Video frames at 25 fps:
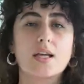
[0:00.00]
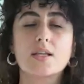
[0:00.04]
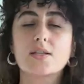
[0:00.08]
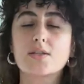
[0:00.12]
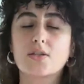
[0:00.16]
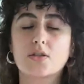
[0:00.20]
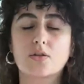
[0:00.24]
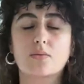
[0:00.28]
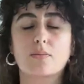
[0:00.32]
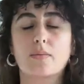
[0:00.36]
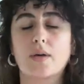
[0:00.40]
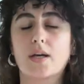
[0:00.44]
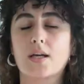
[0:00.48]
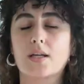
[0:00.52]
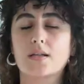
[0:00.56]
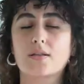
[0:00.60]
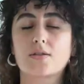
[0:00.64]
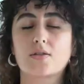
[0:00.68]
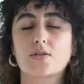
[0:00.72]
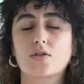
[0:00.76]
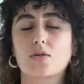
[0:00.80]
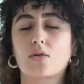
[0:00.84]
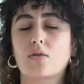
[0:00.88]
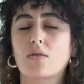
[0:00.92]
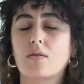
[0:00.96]

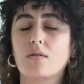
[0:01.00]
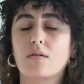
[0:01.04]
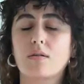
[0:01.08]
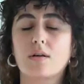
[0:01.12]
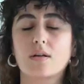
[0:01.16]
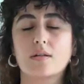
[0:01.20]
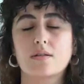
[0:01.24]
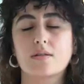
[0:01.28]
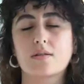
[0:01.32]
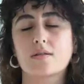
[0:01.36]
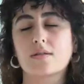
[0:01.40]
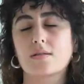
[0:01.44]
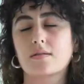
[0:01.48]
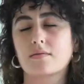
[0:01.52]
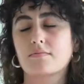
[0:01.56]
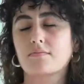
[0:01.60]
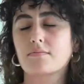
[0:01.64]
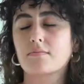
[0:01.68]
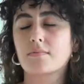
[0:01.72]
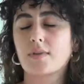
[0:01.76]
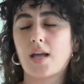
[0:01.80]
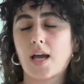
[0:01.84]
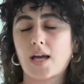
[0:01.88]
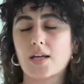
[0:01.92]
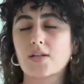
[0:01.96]
instruments. So it's
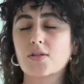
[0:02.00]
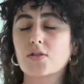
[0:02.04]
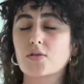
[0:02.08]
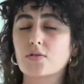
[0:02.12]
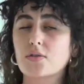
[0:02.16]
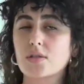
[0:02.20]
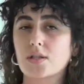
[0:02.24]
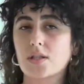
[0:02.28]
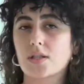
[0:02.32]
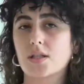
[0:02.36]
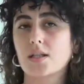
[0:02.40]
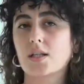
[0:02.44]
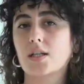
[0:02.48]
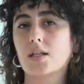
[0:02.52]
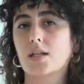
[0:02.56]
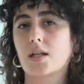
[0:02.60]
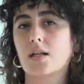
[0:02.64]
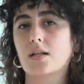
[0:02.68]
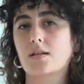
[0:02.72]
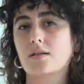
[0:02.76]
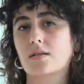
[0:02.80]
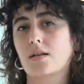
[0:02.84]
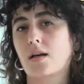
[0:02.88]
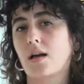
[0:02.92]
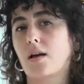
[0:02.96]
nice to see,
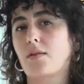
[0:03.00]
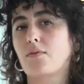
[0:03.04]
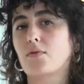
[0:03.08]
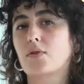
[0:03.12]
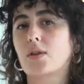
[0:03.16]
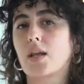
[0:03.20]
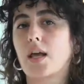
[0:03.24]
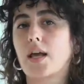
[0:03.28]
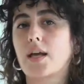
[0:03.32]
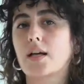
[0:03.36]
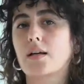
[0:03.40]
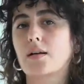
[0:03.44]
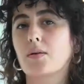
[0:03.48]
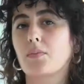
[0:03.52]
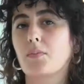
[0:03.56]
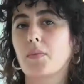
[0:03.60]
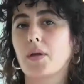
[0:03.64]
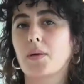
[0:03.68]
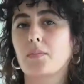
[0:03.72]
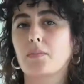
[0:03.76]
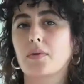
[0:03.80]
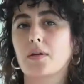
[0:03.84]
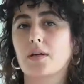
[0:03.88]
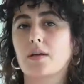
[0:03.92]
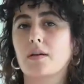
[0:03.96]
and also I would like
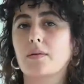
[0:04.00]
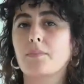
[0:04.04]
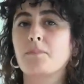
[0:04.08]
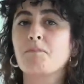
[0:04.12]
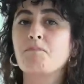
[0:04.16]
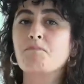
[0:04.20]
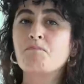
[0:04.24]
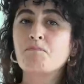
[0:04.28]
maybe